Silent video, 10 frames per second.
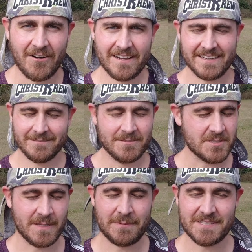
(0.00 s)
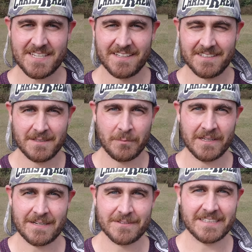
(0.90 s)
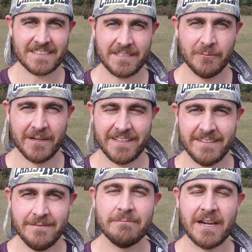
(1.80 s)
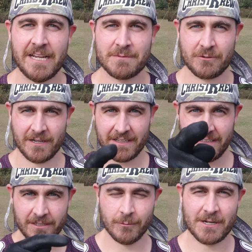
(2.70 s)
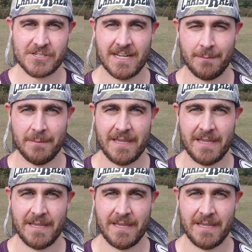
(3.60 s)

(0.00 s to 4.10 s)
All right, so maybe Santa didn't bring everything that you wanted. My name's Greg, you're watching How to Play